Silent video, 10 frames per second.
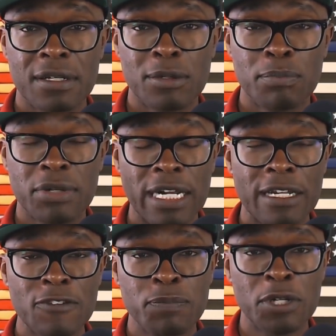But
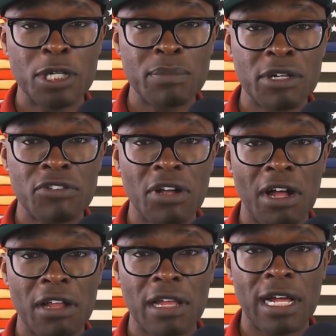that's pretty much
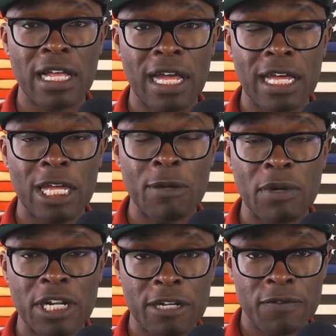all I got. And
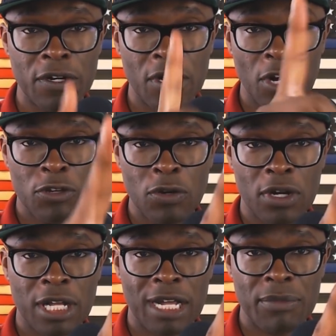whatever your
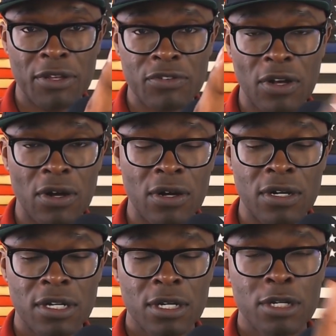comments are,
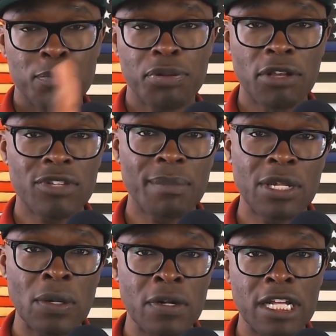please let me
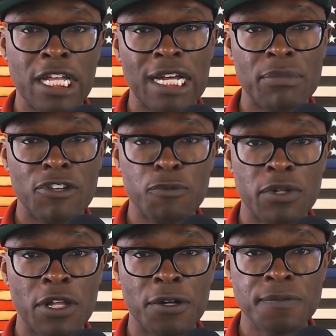know in the comments
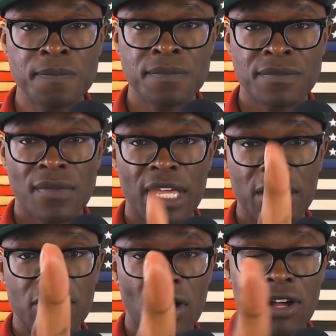below. And that's
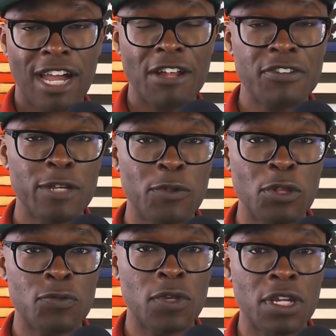all I got to say for
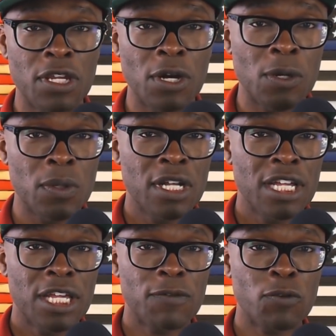this video.
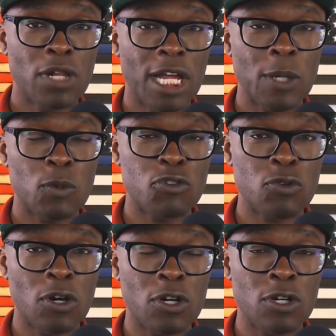If you like what you
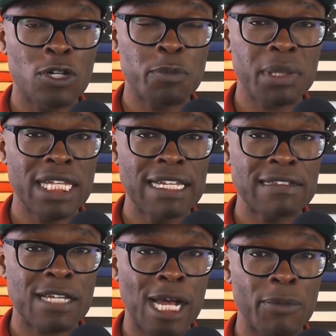heard, please
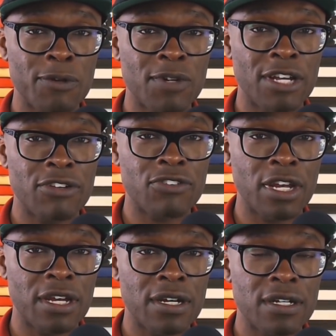comment, rate,
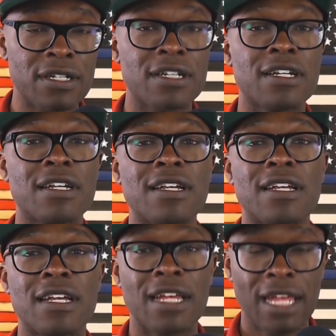share,
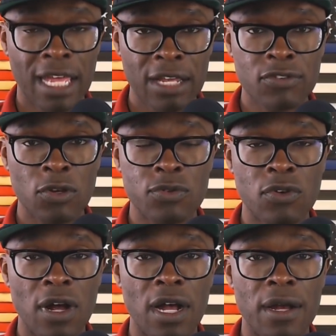and
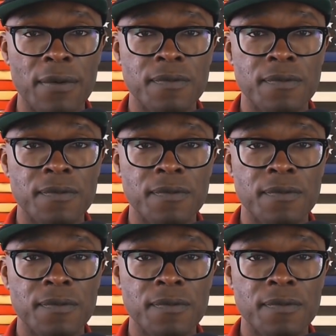subscribe.